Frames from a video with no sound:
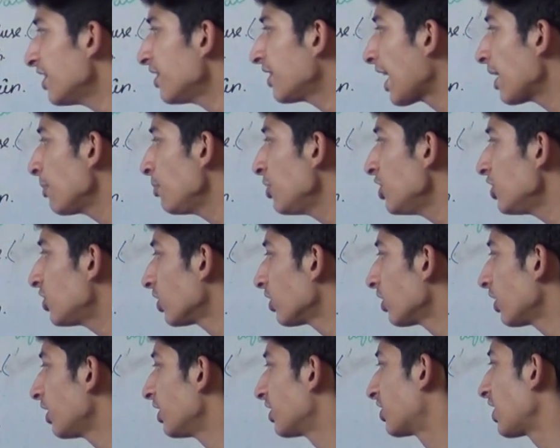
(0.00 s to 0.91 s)

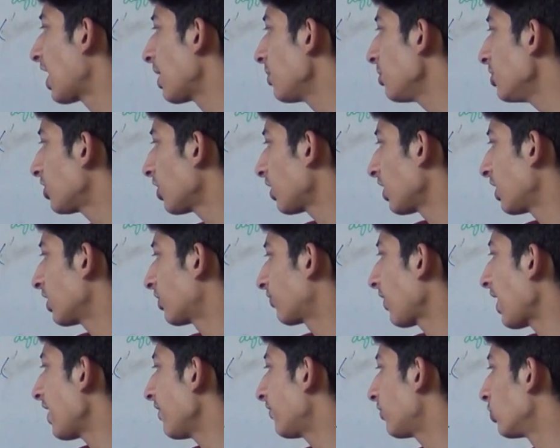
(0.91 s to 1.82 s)
its diameter is
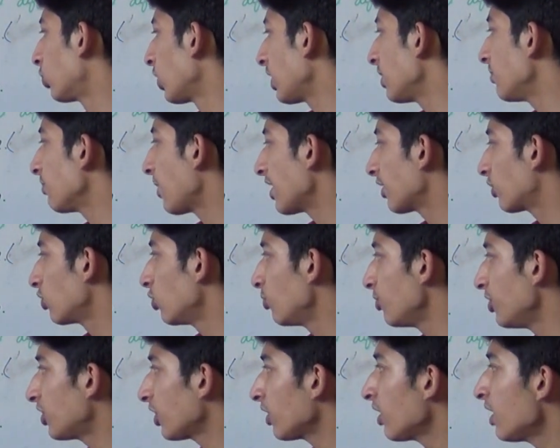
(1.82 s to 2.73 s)
5 to 10
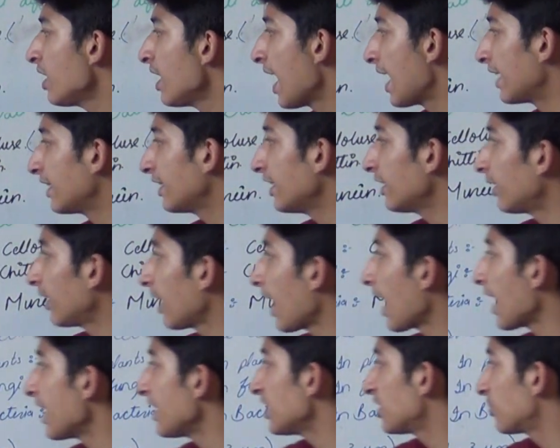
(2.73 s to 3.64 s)
micrometer, and it
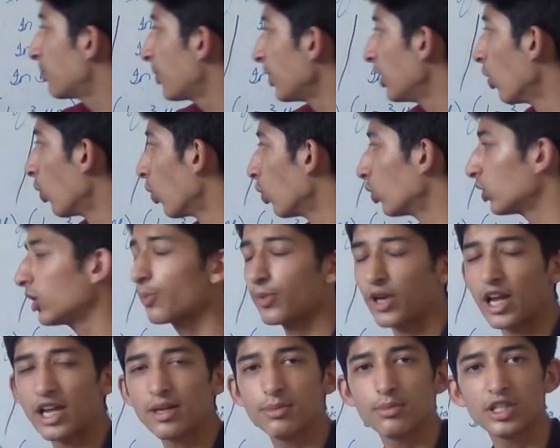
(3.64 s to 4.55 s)
lies below the
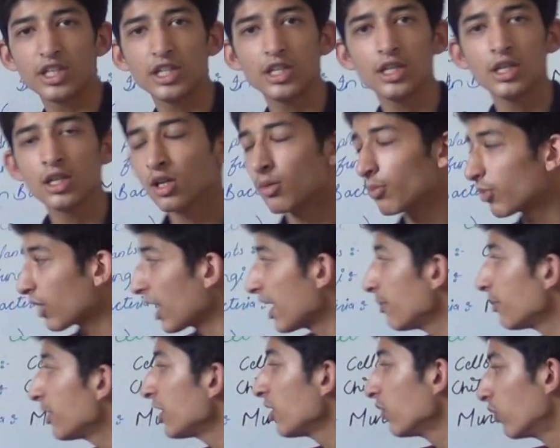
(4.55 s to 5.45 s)

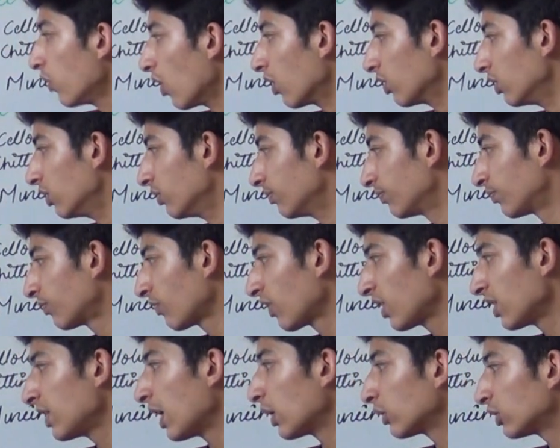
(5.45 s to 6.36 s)
primary wall.
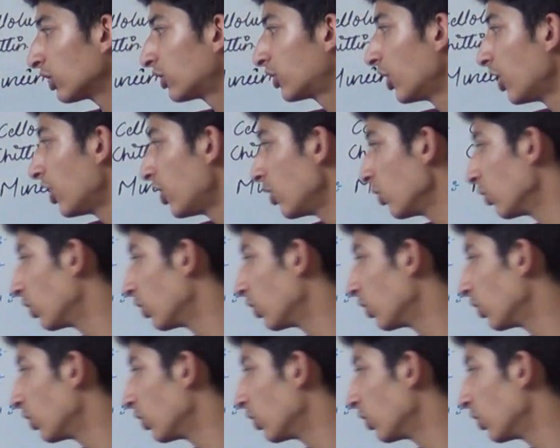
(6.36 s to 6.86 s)
Now the third